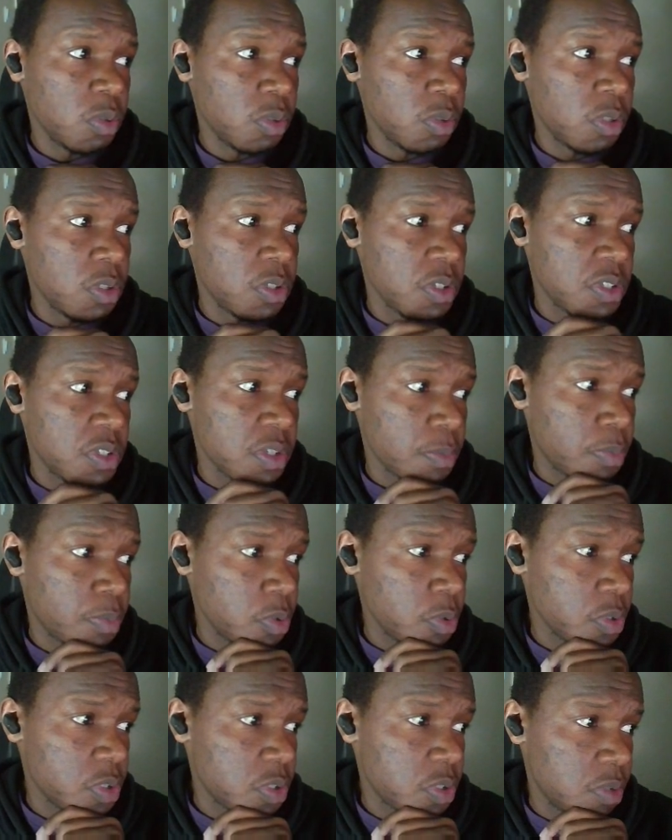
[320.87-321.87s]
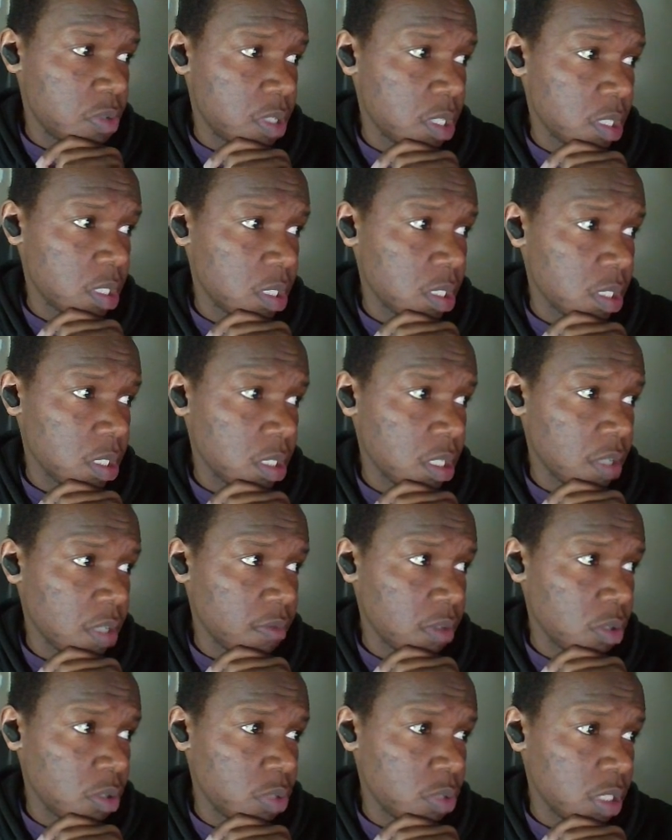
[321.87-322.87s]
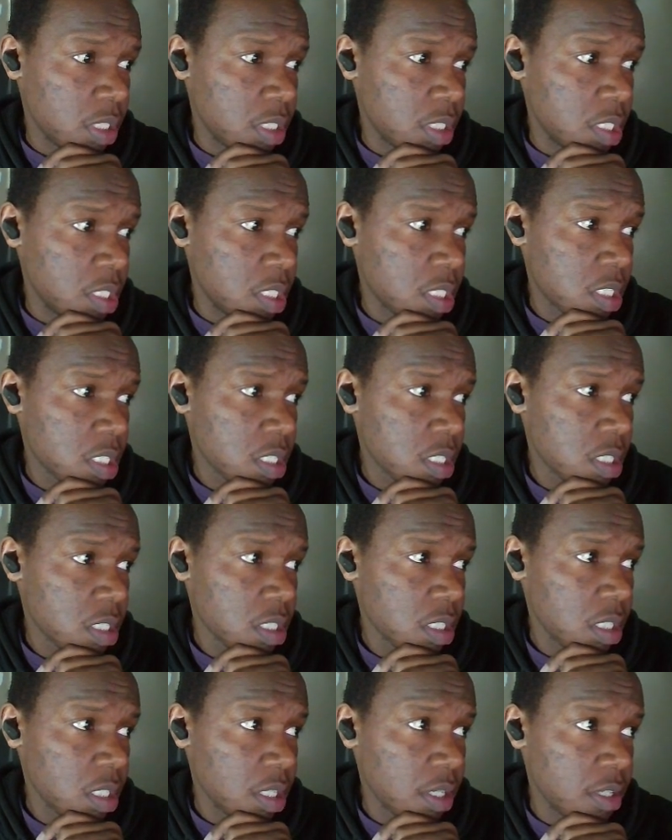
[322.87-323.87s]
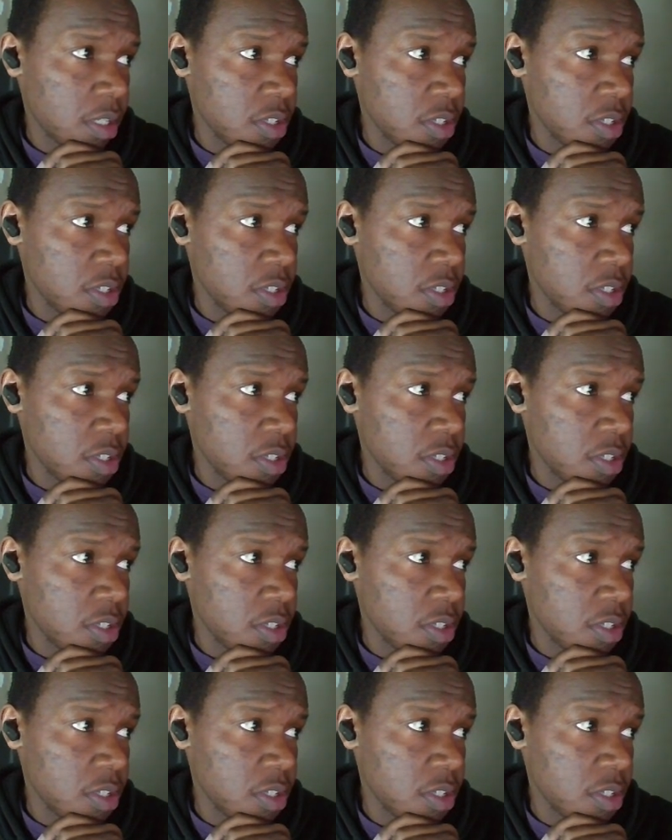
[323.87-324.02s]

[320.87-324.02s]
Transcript: this is a post, you can have a look at it. This